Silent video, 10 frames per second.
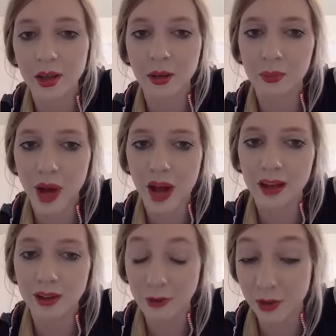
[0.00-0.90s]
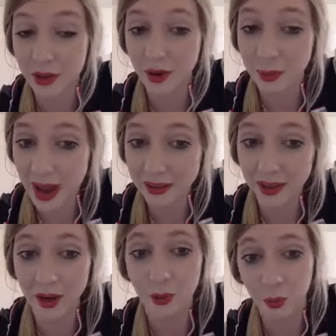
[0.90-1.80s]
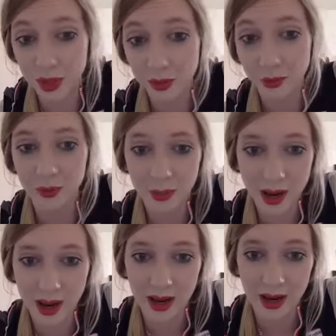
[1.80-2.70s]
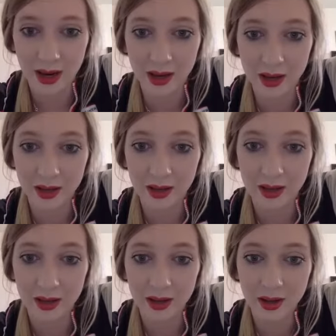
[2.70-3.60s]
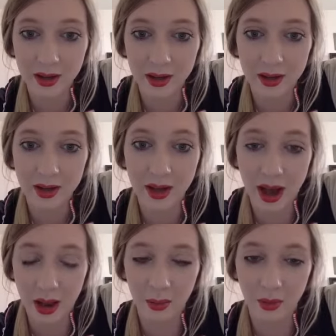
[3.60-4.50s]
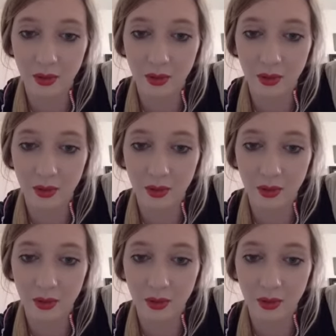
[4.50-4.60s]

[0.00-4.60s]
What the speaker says: But with our BATNA, we would pay Apple.